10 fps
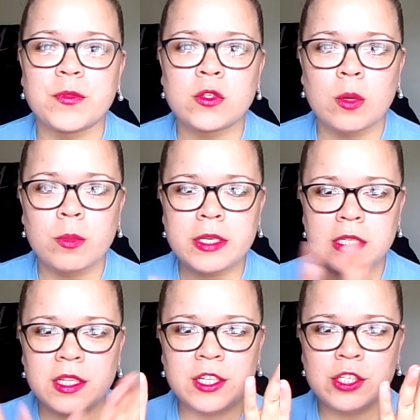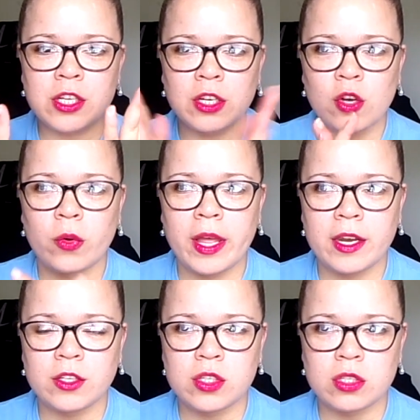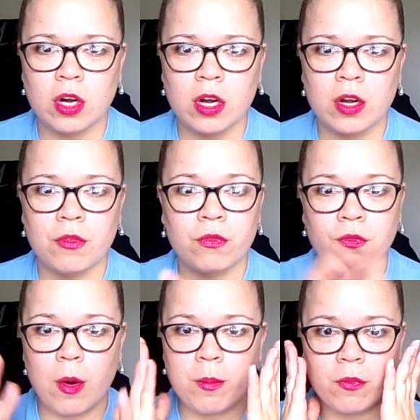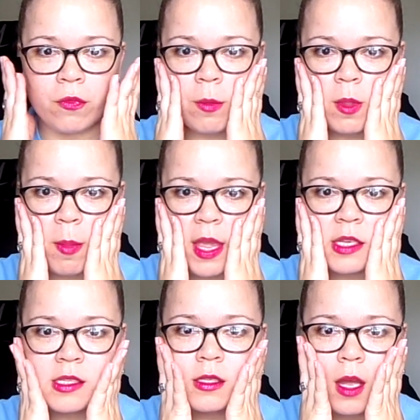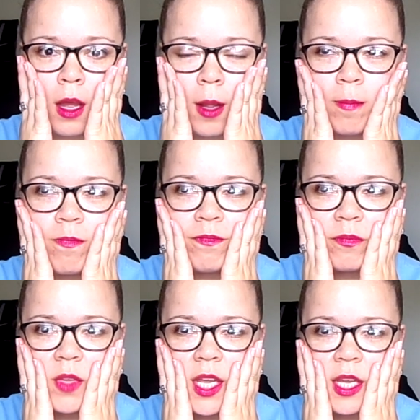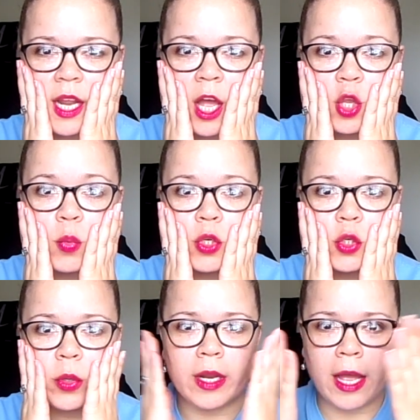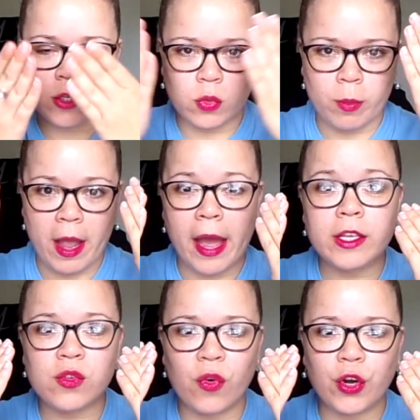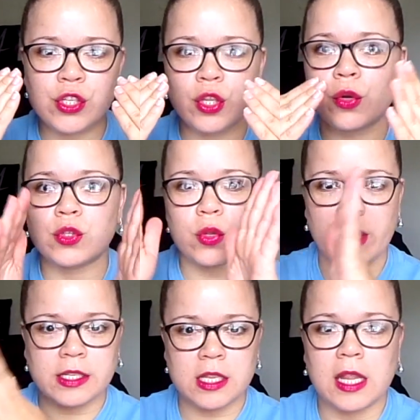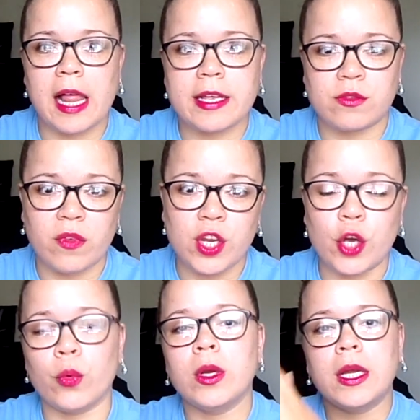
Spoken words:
So I'm basically just going to go ahead and start from the base, and how you would do it. I do my eyes first though, so that's in the last video.